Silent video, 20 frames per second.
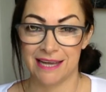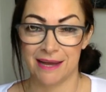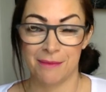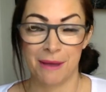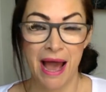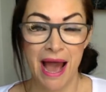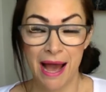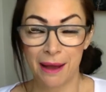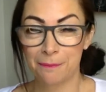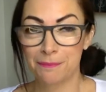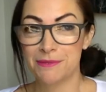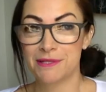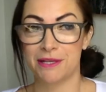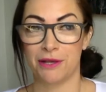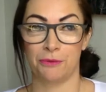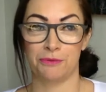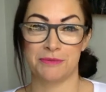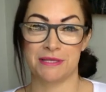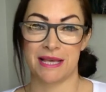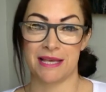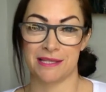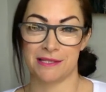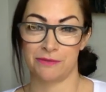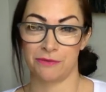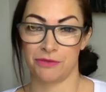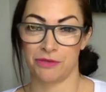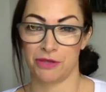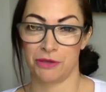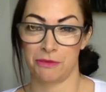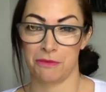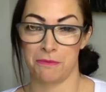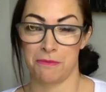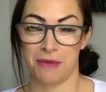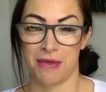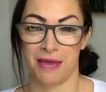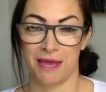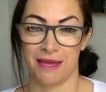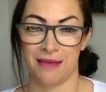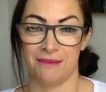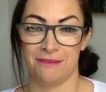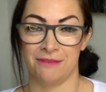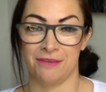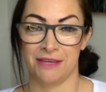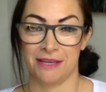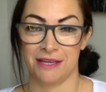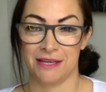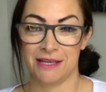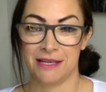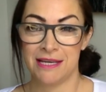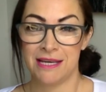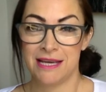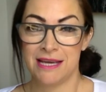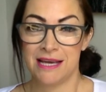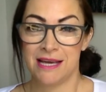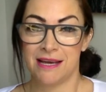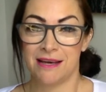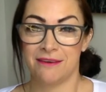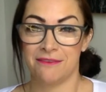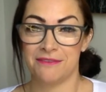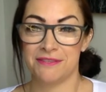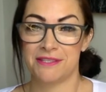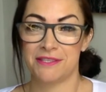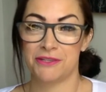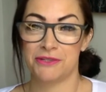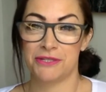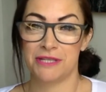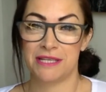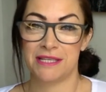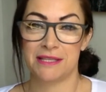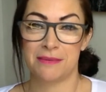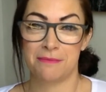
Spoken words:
I'm absolutely obsessed with human behavior. I've studied